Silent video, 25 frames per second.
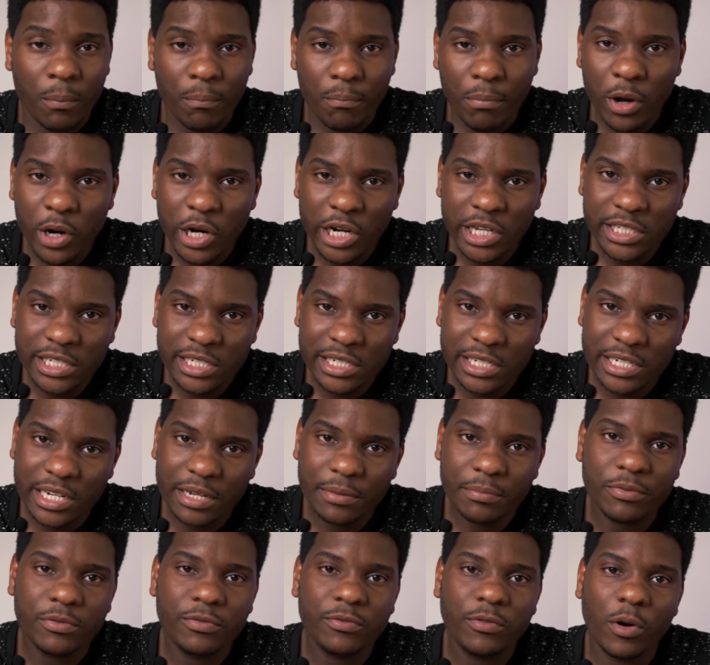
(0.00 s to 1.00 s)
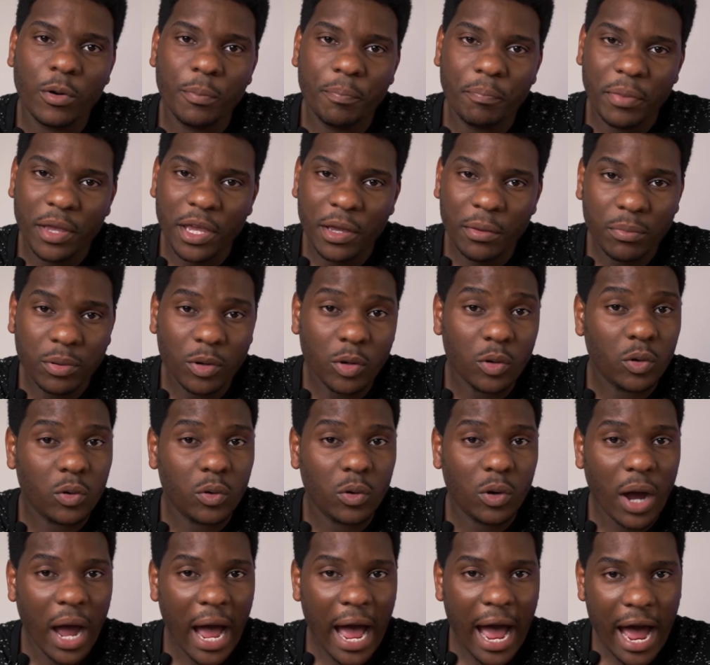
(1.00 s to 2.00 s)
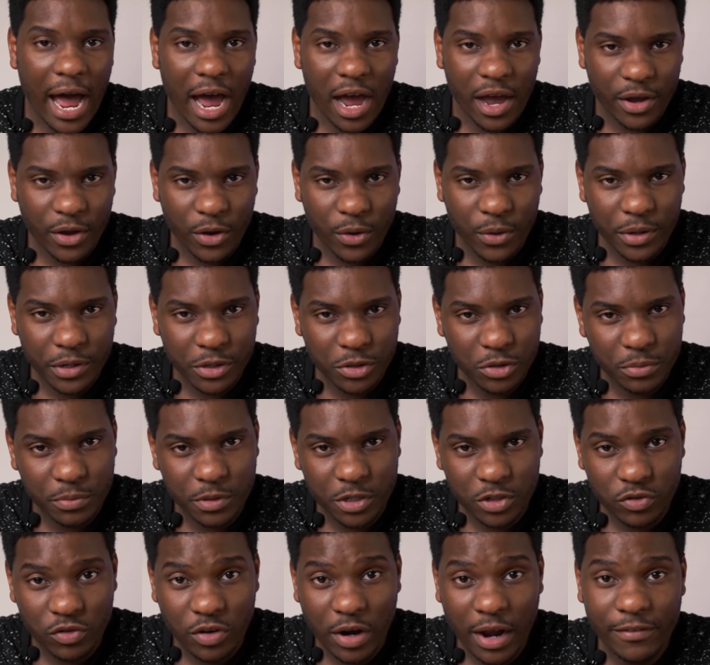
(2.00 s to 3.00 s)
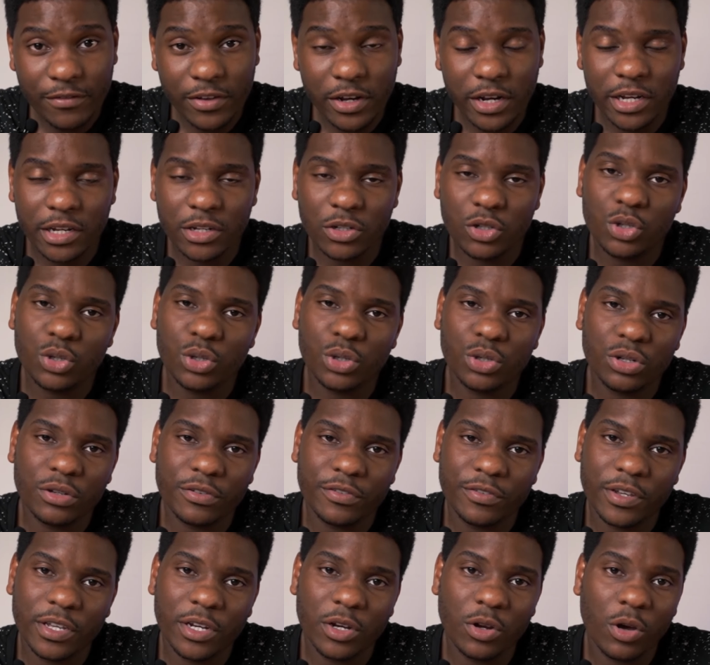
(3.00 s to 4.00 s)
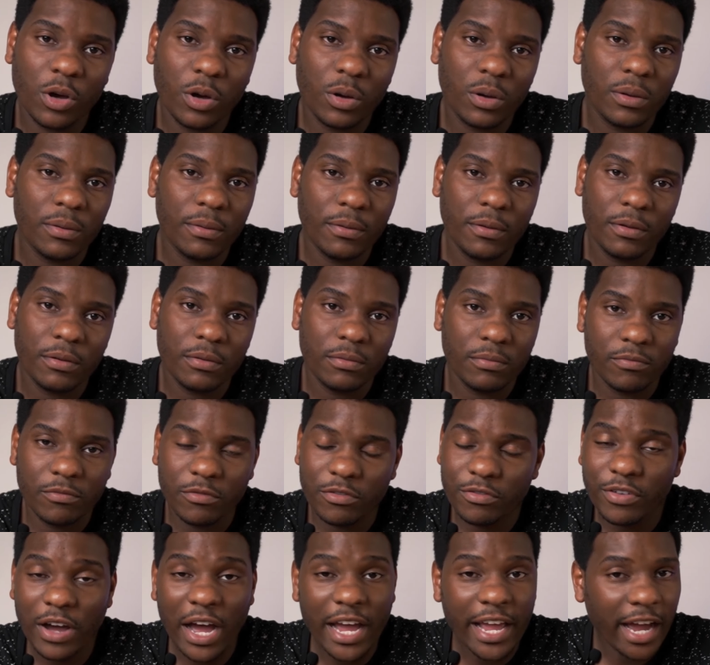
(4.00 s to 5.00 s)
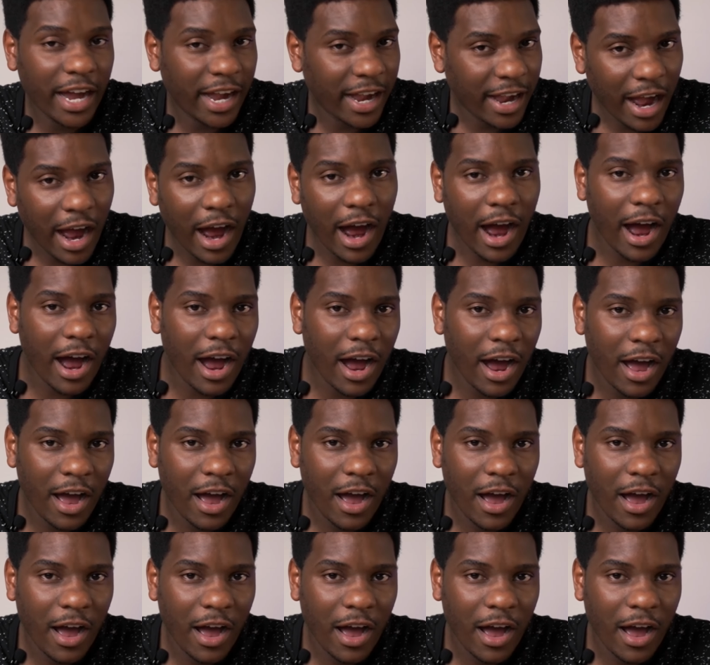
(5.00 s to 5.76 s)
Bonus tip for people who are going to be traveling to Tofino via car.